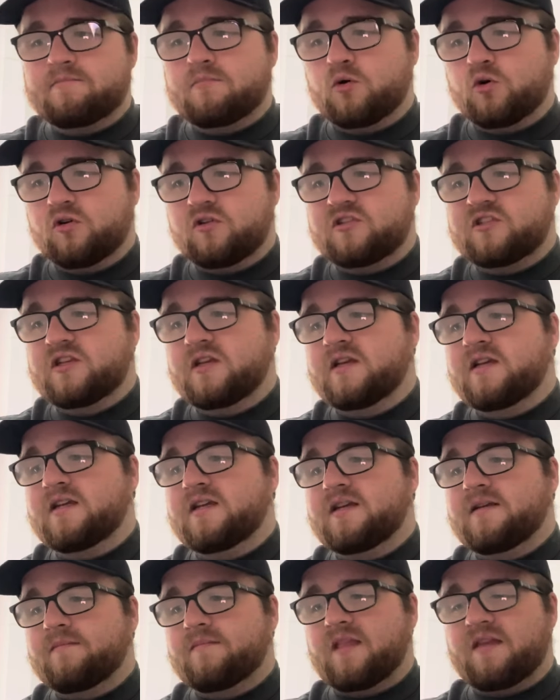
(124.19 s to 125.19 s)
But
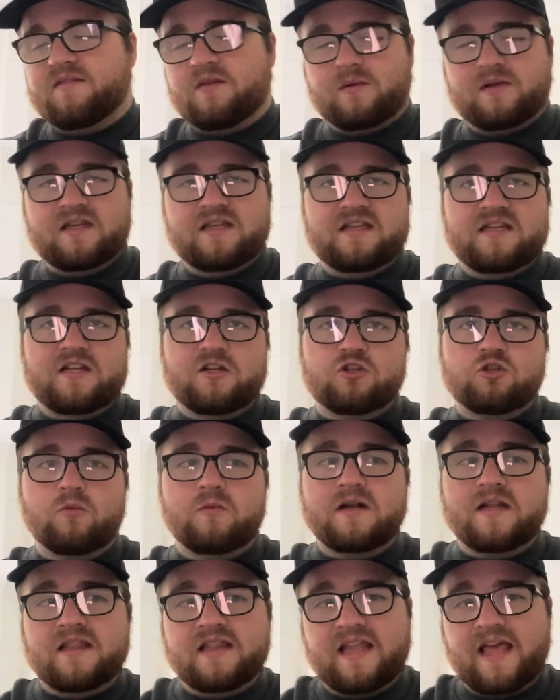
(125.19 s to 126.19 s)
I think we did need
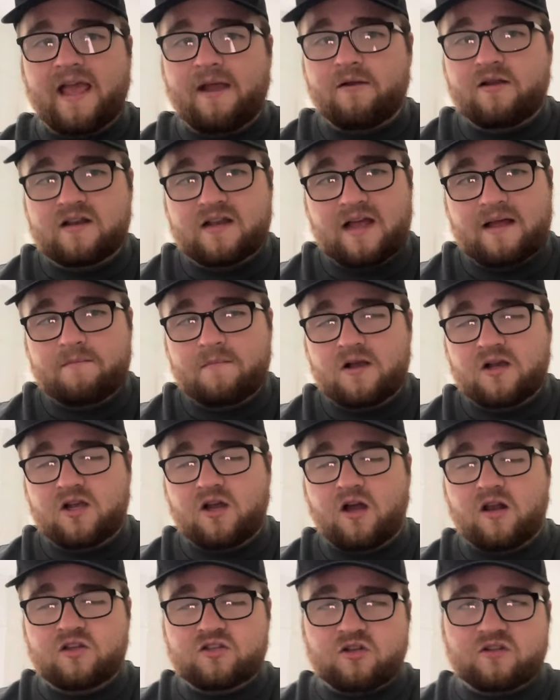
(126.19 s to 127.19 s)
someone in there. And, and
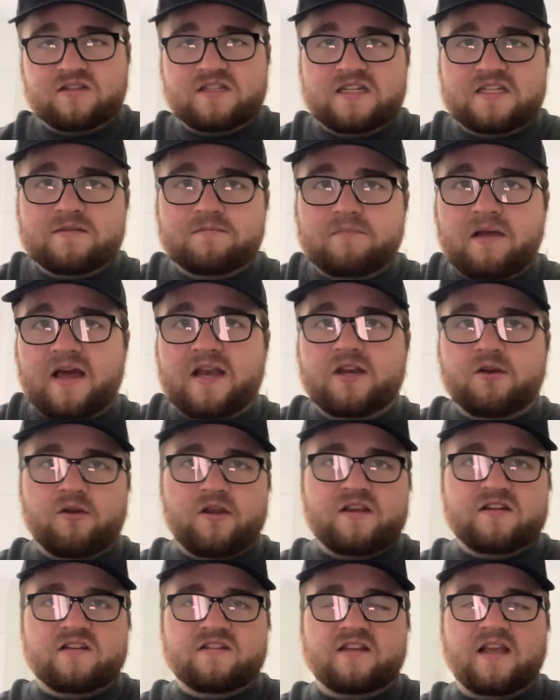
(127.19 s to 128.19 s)
Mangala's got decent
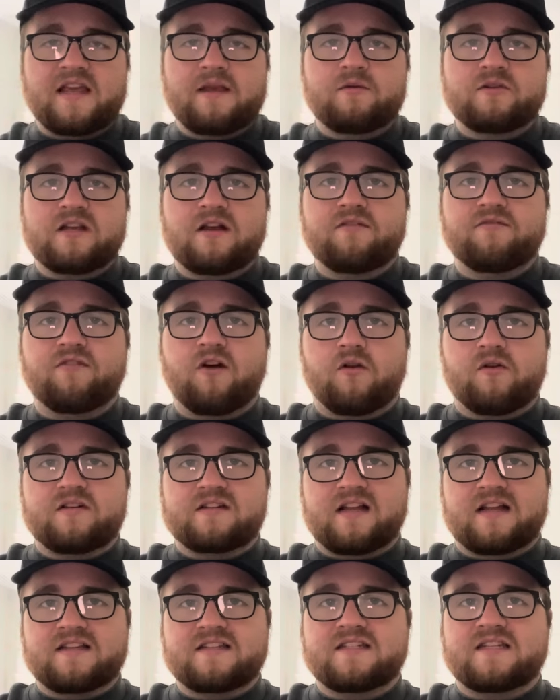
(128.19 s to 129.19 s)
pedigree, as I say. He was at
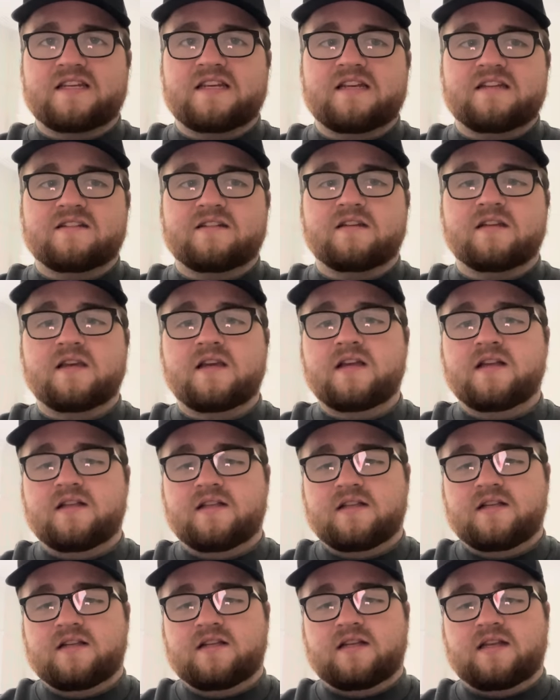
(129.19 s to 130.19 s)
Forest last season.
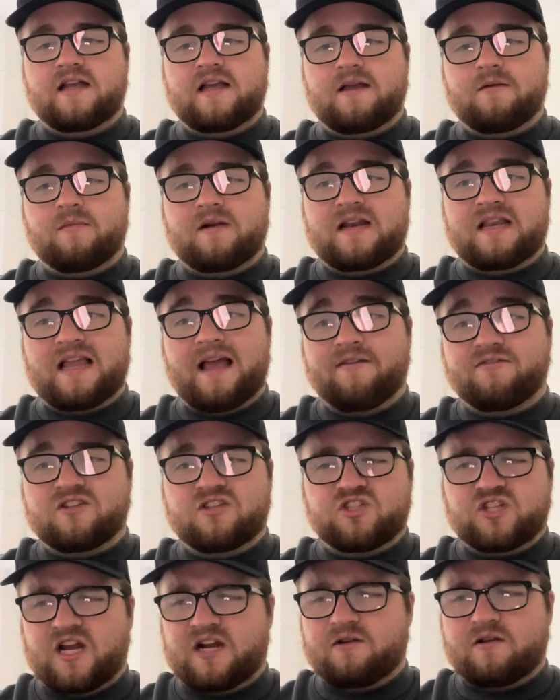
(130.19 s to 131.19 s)
And um, when he left
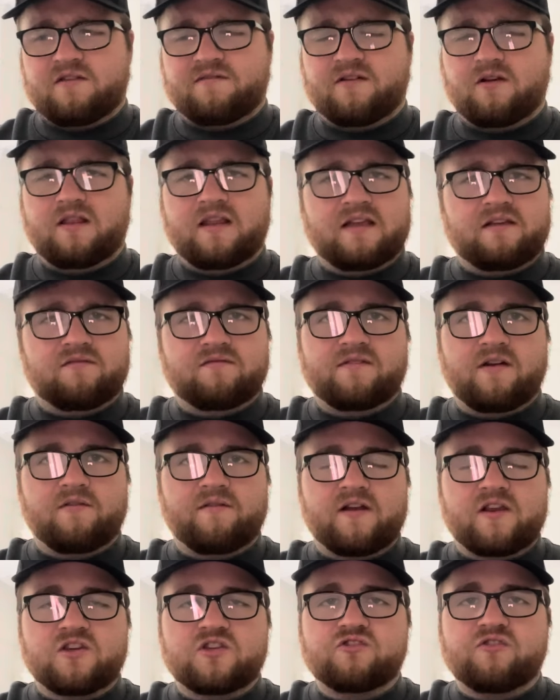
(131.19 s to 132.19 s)
in January, it felt like felt
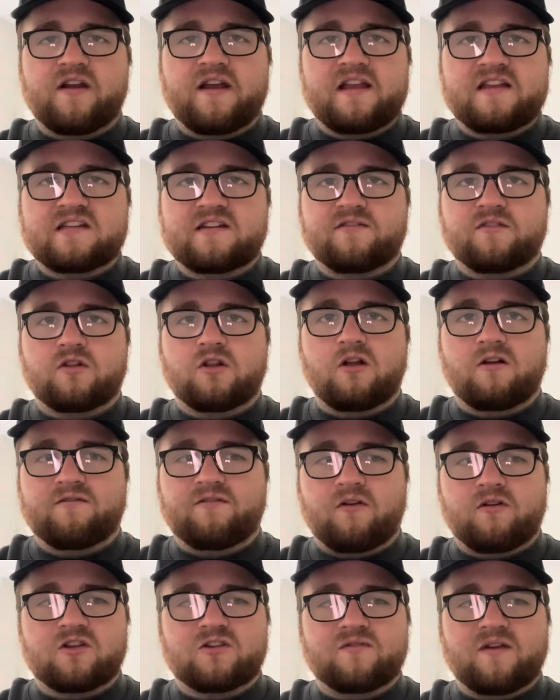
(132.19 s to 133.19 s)
very strange. And a lot of
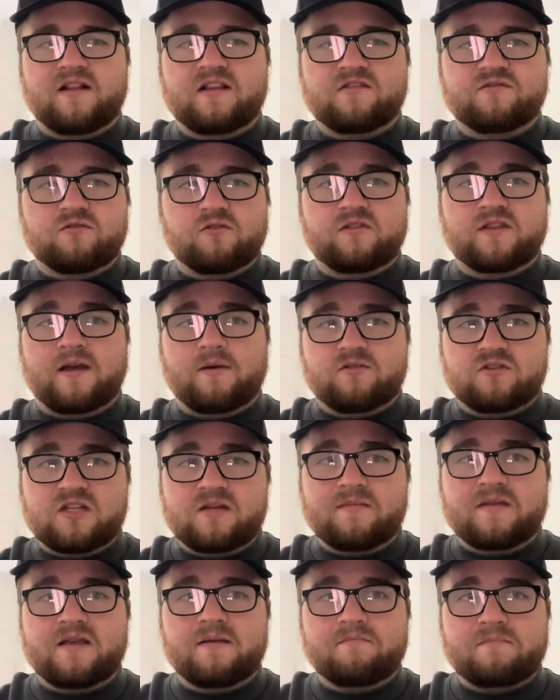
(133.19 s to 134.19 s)
Forest fans thought that was
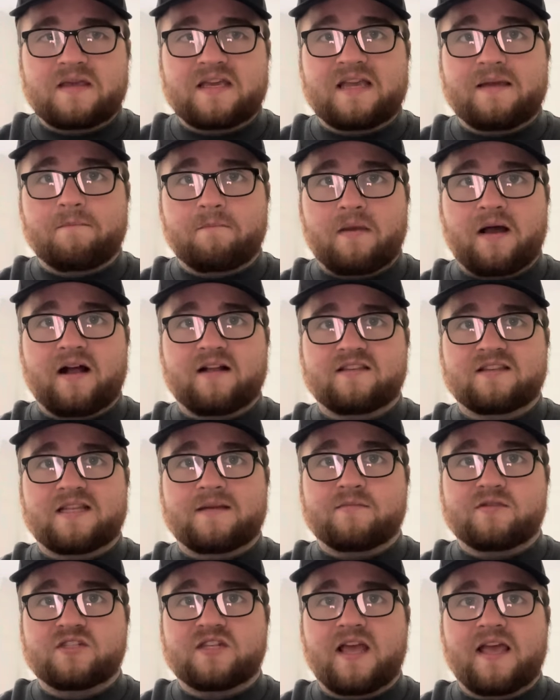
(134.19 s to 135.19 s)
going to be a big impact on
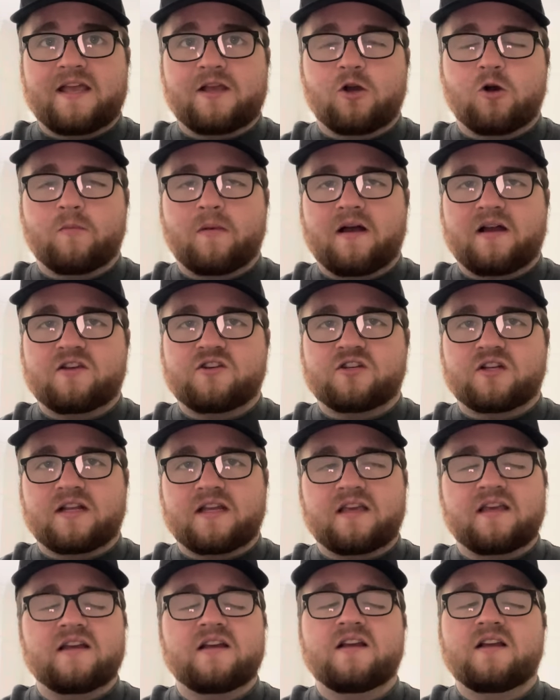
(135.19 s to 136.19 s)
them staying up, actually.